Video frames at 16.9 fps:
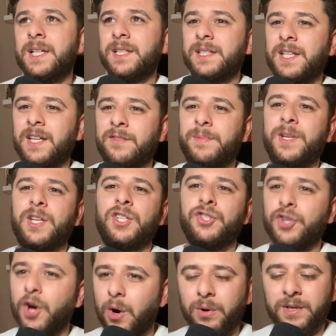they've been a
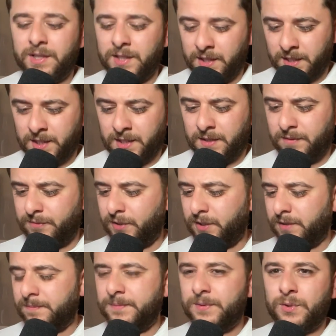joke
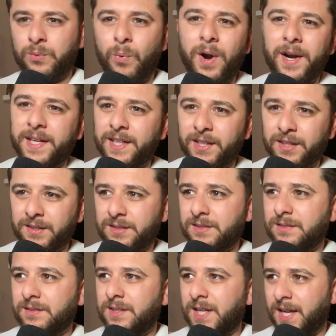for 20 years.